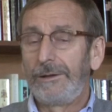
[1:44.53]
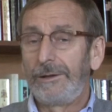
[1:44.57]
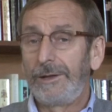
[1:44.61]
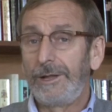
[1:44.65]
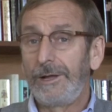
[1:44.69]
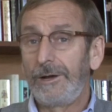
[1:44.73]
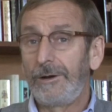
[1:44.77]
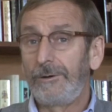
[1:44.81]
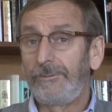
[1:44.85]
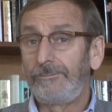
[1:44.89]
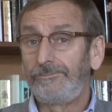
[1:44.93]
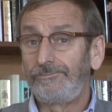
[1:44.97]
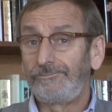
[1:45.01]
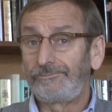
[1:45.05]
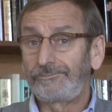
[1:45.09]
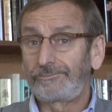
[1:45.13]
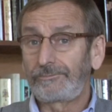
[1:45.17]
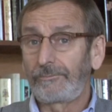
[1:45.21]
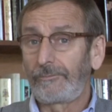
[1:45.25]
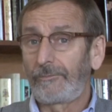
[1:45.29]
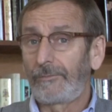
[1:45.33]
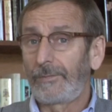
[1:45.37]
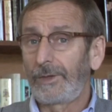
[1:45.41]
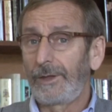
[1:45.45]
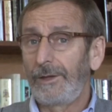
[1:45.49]
Now,
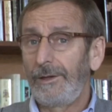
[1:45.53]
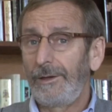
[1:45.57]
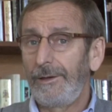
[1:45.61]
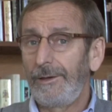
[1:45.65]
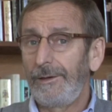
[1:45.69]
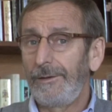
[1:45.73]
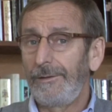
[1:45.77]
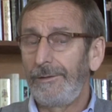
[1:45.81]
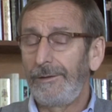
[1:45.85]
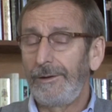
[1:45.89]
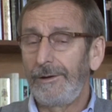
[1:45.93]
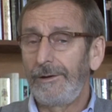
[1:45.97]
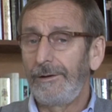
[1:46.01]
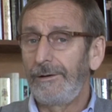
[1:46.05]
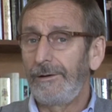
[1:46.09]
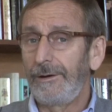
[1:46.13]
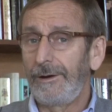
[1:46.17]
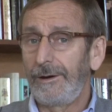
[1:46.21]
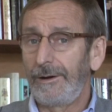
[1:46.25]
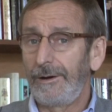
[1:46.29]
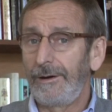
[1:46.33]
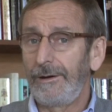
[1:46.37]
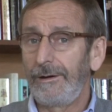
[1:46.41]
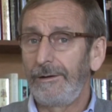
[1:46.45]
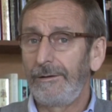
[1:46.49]
there
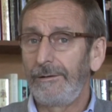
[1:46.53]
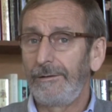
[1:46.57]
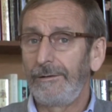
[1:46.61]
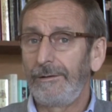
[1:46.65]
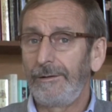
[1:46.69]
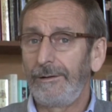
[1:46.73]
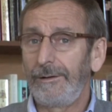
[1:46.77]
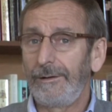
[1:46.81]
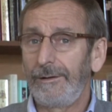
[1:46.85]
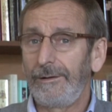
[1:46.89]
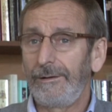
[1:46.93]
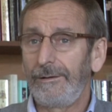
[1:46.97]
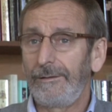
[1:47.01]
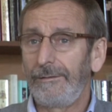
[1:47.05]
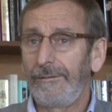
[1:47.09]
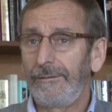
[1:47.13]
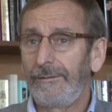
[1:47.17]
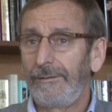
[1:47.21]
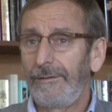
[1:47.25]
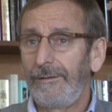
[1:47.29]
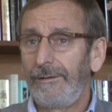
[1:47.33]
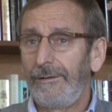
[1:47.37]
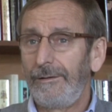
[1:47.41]
are